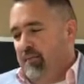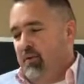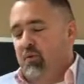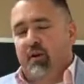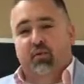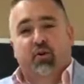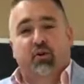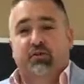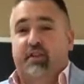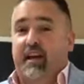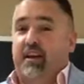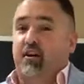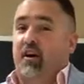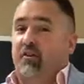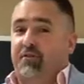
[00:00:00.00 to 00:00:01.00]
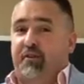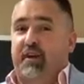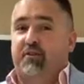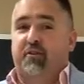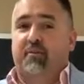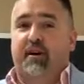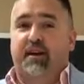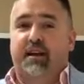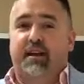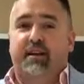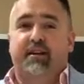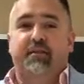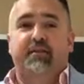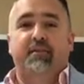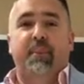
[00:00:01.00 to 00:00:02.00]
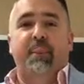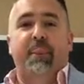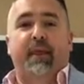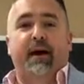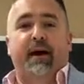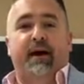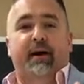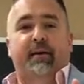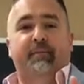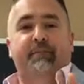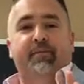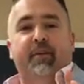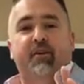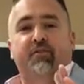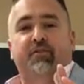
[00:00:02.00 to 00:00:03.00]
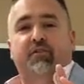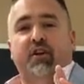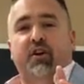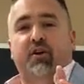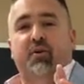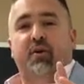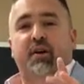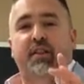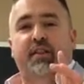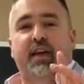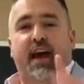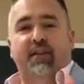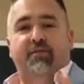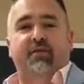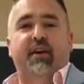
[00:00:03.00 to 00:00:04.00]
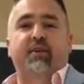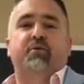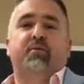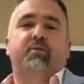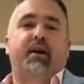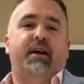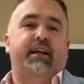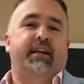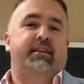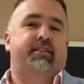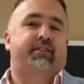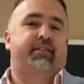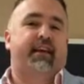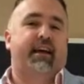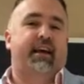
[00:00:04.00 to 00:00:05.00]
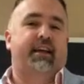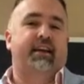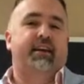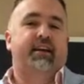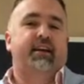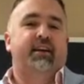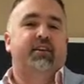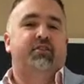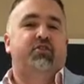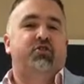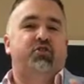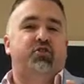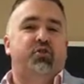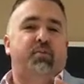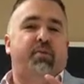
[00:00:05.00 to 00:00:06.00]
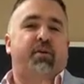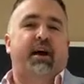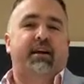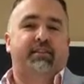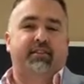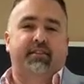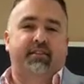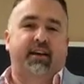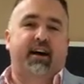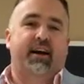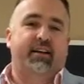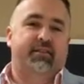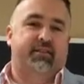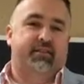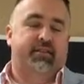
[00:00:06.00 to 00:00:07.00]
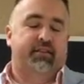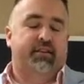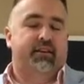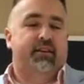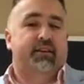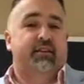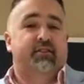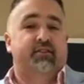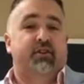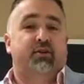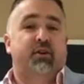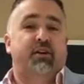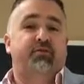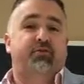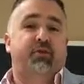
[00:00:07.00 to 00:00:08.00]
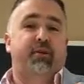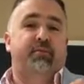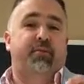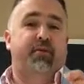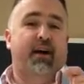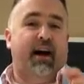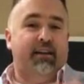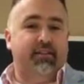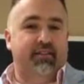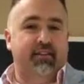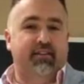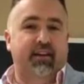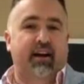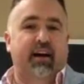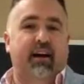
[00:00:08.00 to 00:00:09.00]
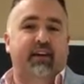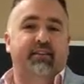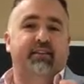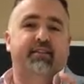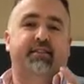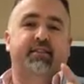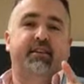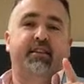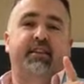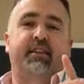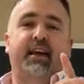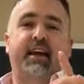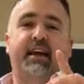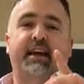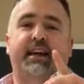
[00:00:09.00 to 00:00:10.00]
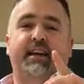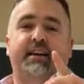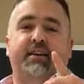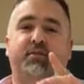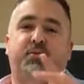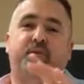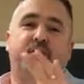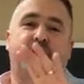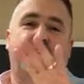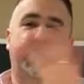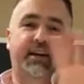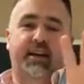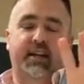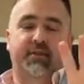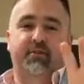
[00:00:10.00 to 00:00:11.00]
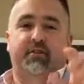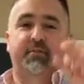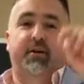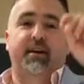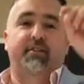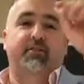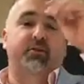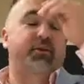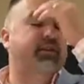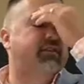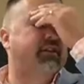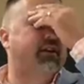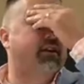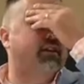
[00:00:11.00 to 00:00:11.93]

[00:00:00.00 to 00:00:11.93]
we won't take all federal money. So that federal money said, do you proselytize? So if we proselytize, they were not going to give us the money. So we said,